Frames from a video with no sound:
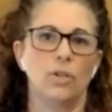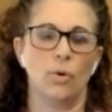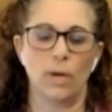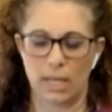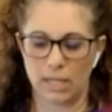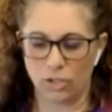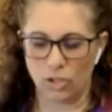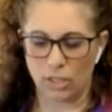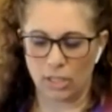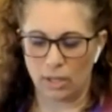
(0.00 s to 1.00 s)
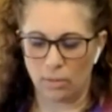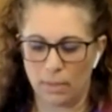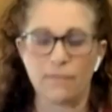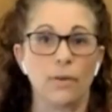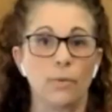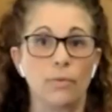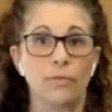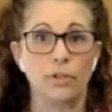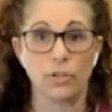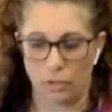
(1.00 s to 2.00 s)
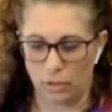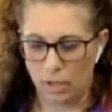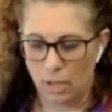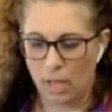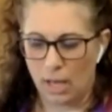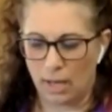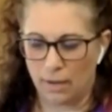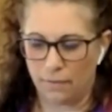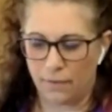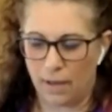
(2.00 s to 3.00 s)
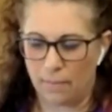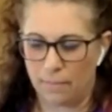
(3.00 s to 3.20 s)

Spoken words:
So it is just a little bit of a reversal of